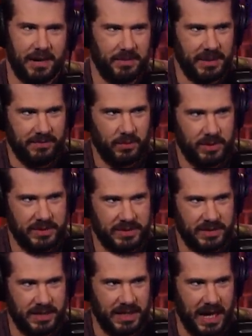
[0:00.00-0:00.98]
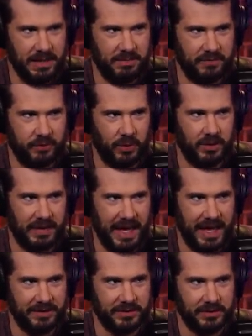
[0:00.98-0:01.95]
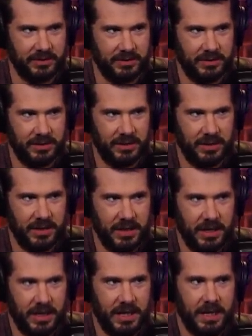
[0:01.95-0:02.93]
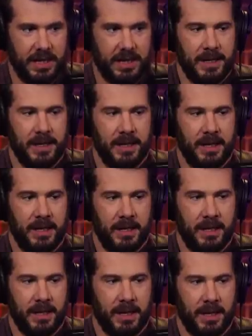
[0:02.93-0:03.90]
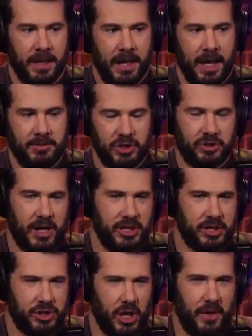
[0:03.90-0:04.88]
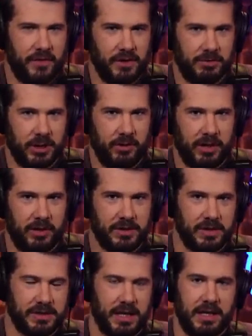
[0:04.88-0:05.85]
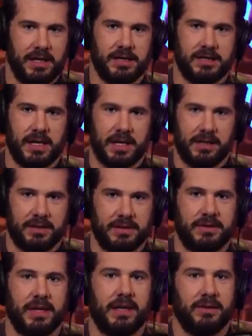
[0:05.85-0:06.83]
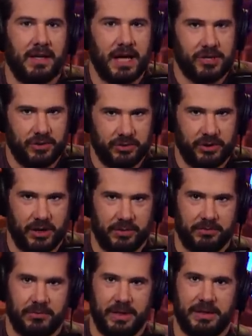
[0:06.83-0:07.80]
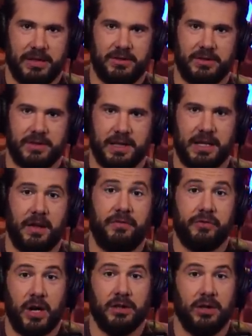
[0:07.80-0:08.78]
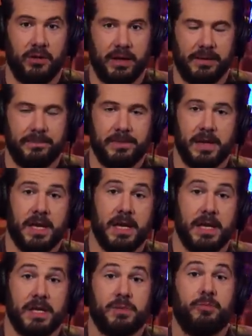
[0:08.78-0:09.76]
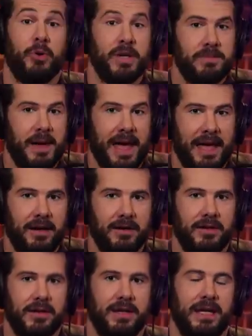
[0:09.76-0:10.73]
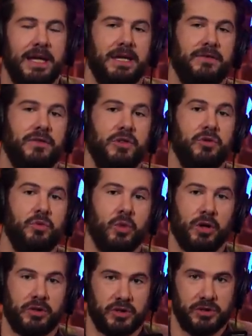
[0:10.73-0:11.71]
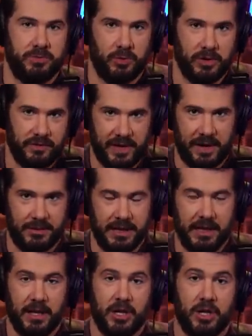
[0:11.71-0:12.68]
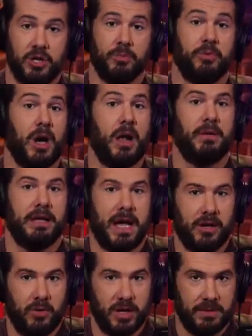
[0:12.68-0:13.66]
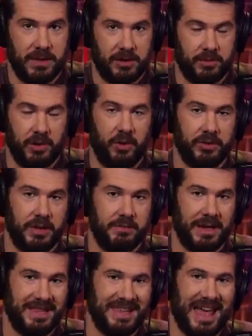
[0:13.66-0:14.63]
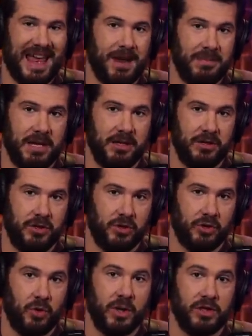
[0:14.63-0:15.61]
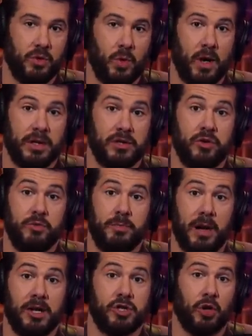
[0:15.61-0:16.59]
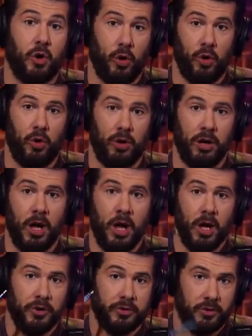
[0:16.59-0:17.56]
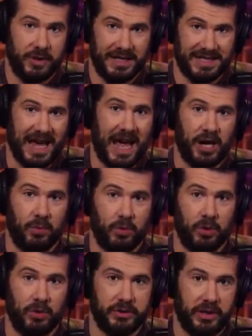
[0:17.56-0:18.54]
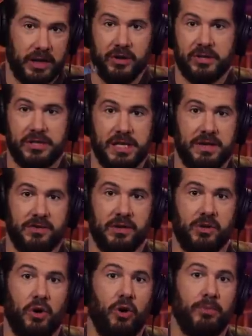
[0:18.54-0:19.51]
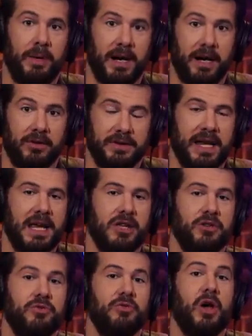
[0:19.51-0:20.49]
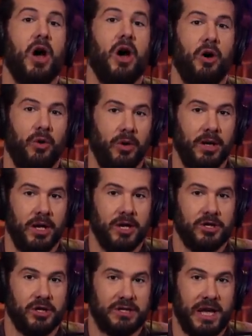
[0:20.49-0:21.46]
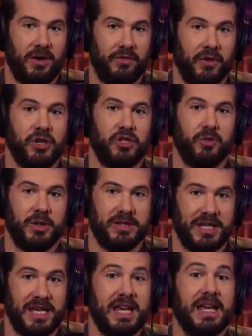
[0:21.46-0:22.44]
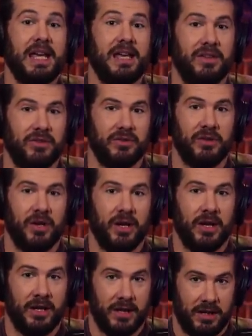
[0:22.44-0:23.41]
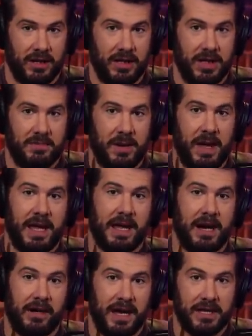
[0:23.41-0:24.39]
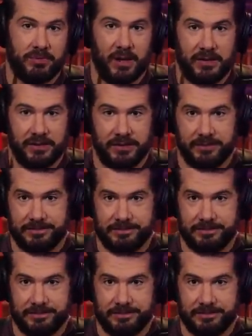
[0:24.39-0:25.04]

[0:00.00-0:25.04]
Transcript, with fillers: I believe it was the night before last. Yeah, mm. one of those things. I'm just trying to soften the blow here. It's a psych- it's a psych- psychological term, right? They use it in psych- front loading. Yeah, it's pretty bad. And if you work to support a family, you're probably not going to be thrilled. And by that, I mean you're going to want to punch a hole through the entire world. Here's Stephen Colbert letting you know just how virtuous he is in paying higher gas prices.